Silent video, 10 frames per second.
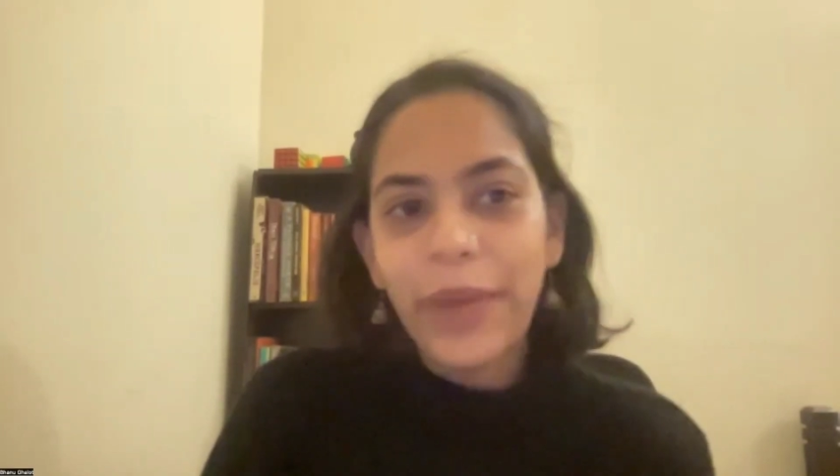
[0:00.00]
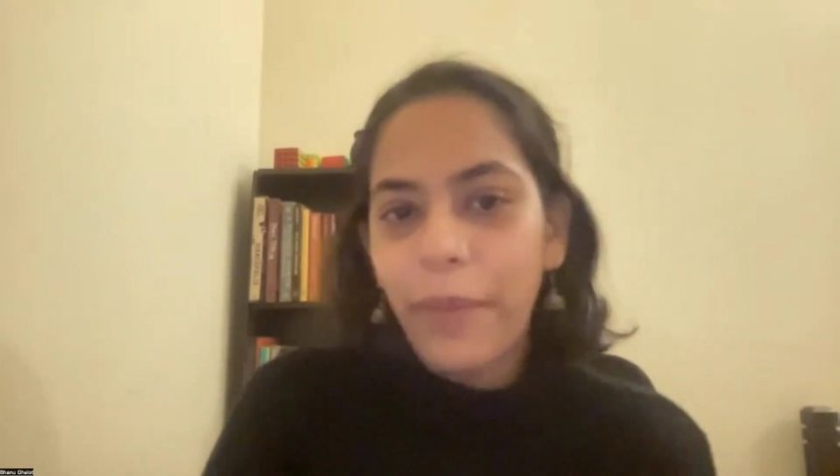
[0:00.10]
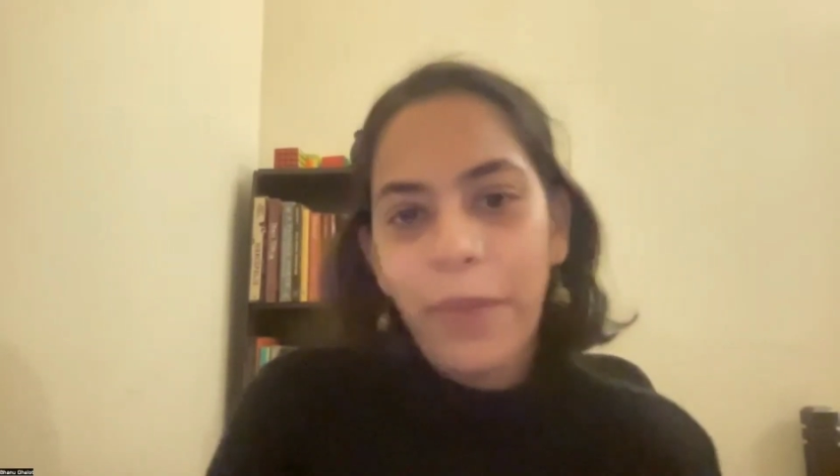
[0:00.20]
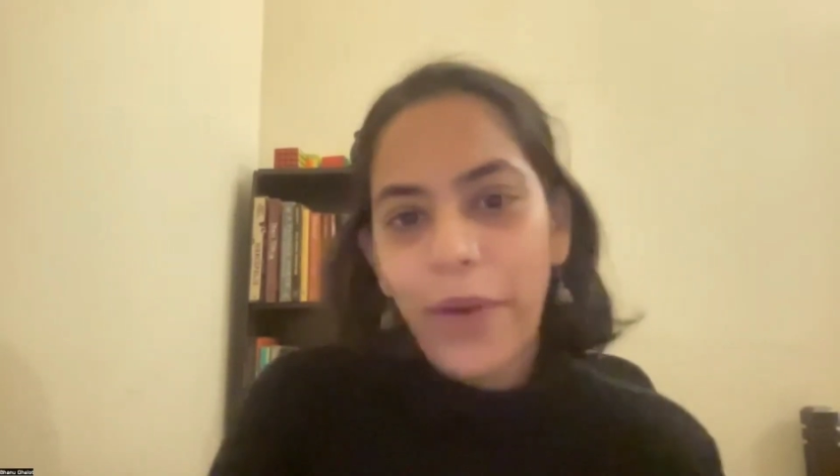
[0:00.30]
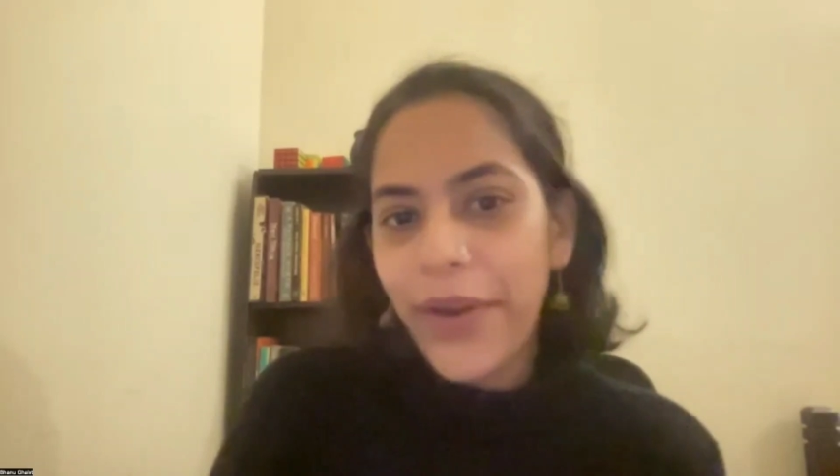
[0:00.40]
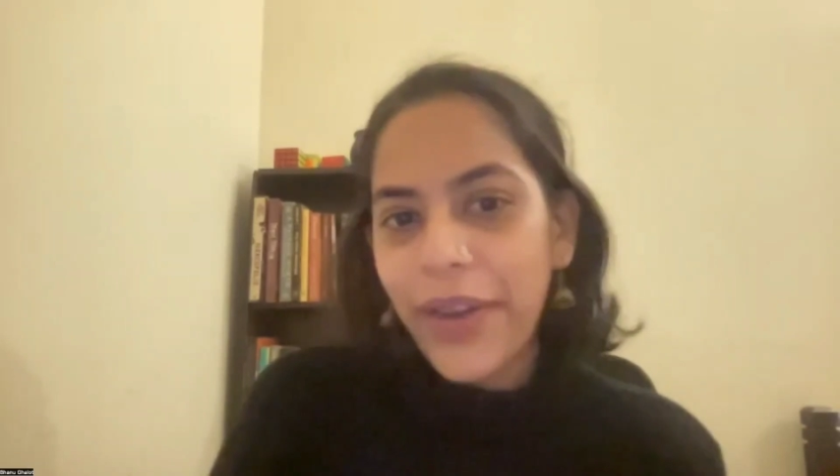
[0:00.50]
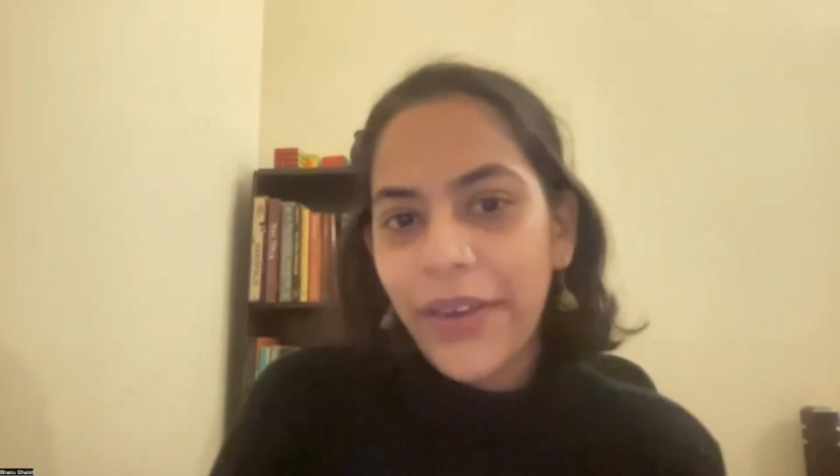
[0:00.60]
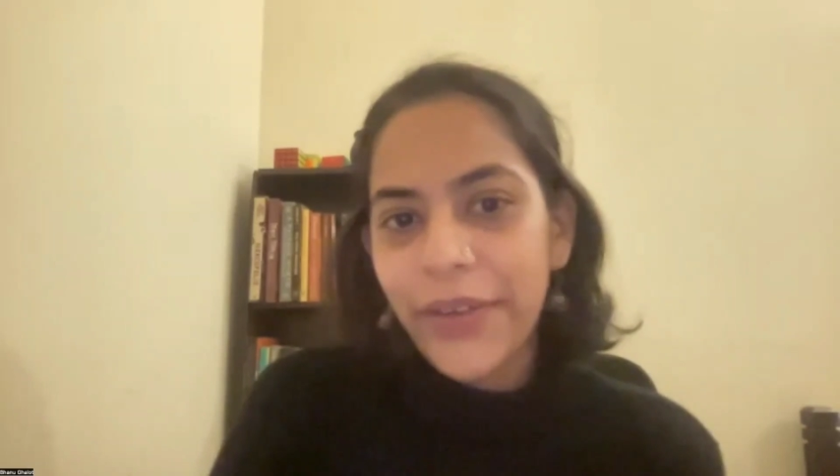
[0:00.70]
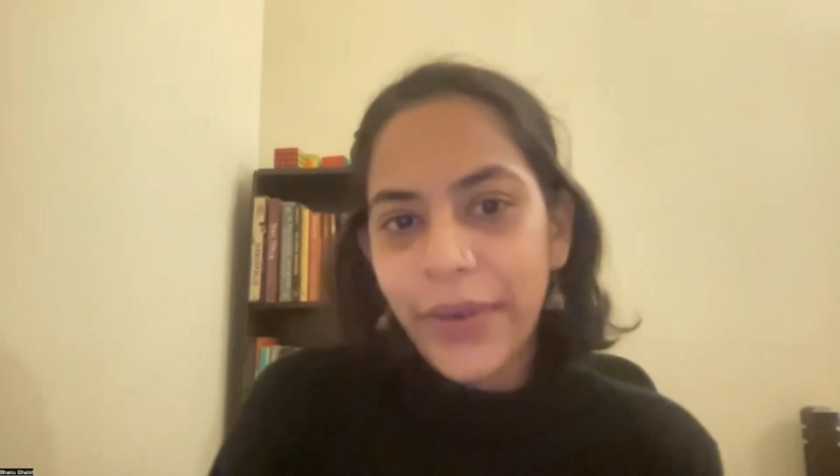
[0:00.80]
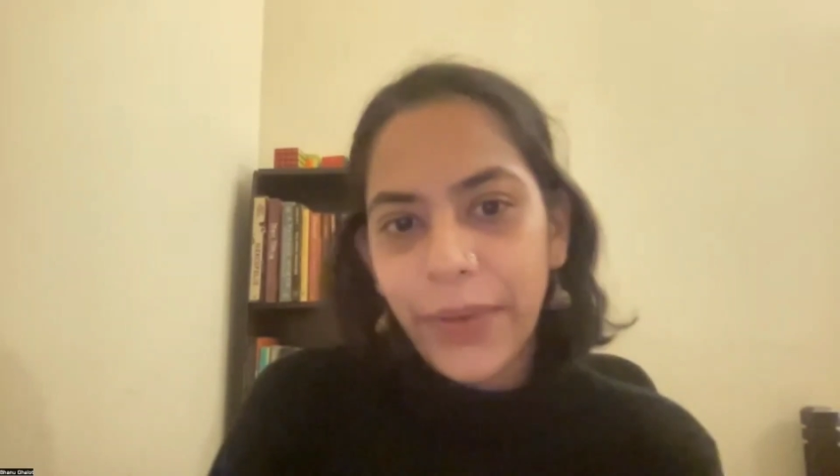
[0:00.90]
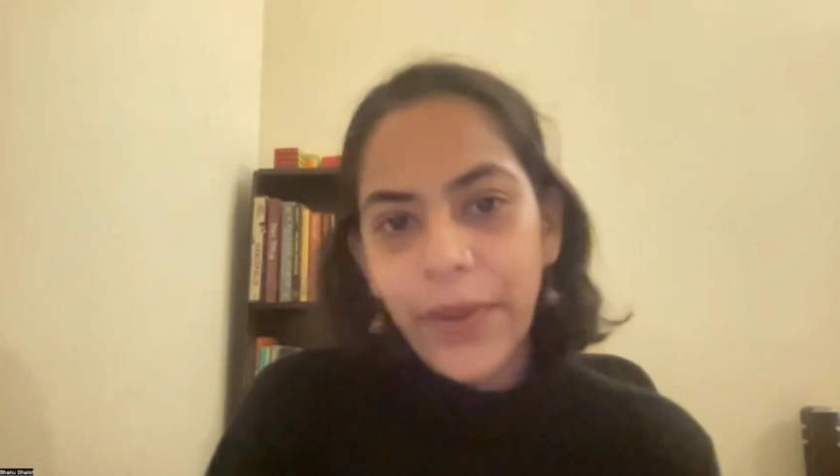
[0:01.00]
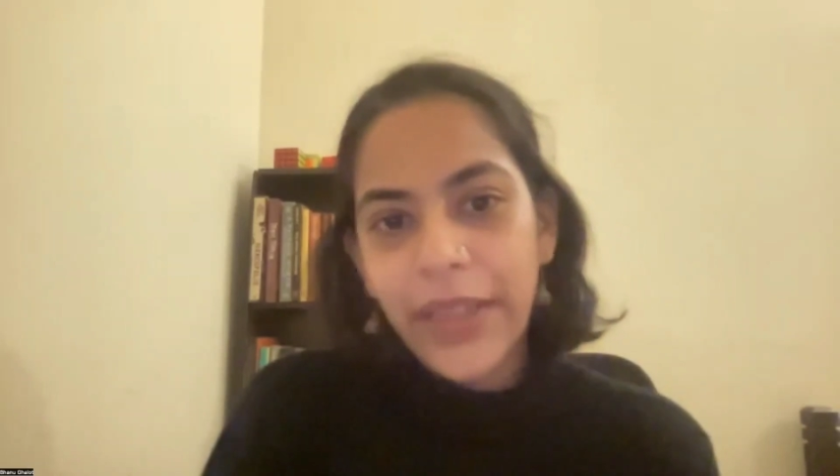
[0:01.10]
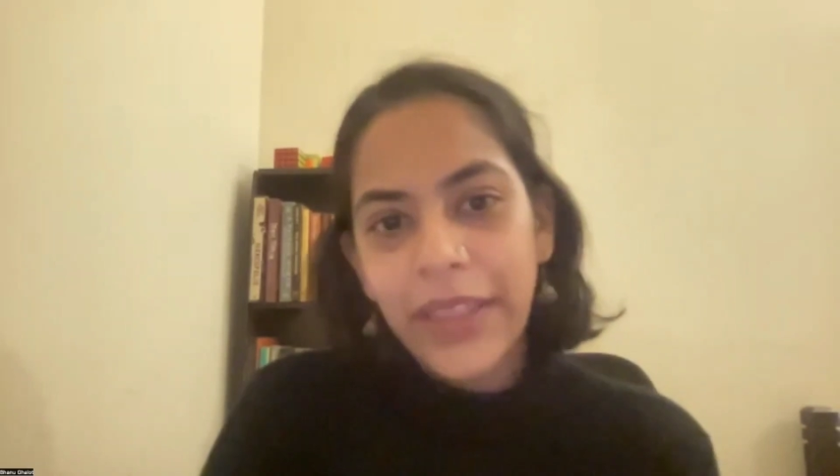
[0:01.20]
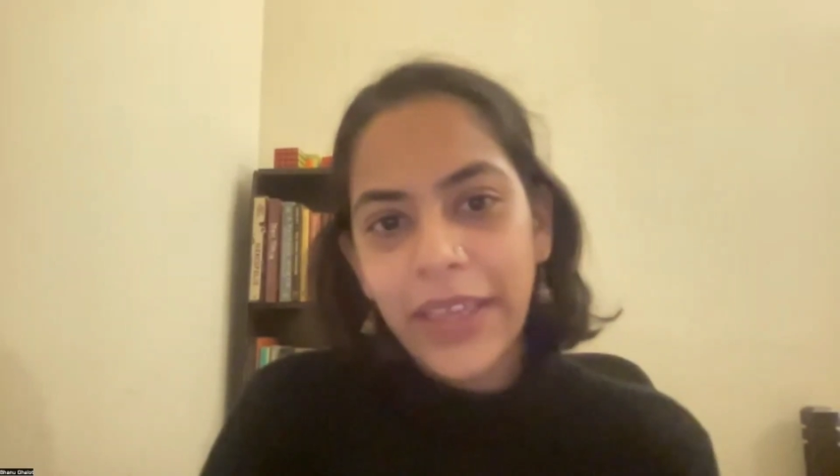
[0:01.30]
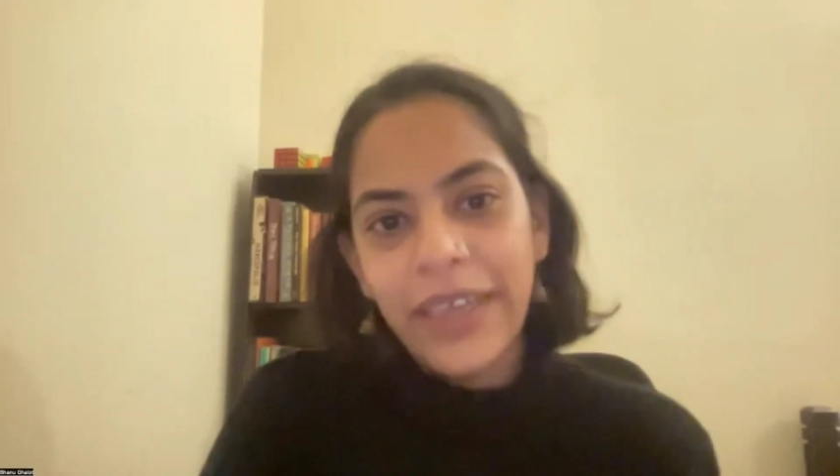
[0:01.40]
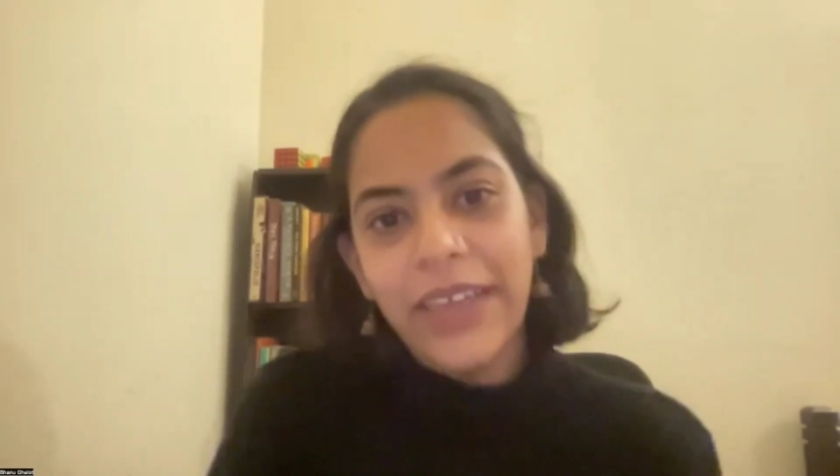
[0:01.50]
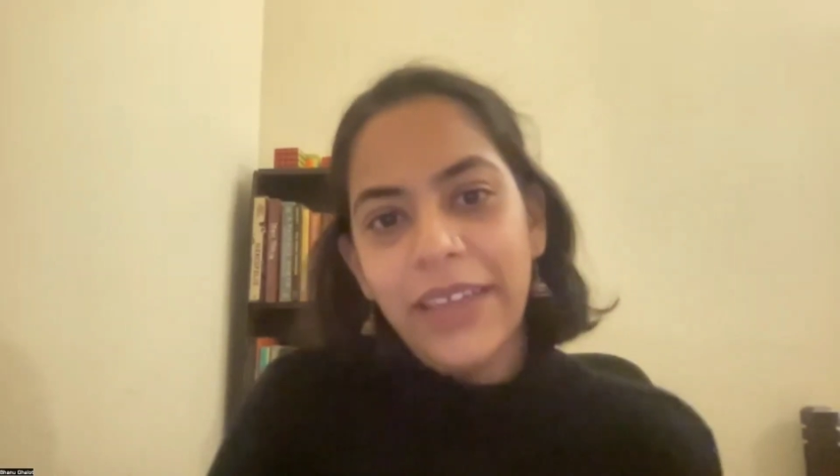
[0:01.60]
important to do, I think.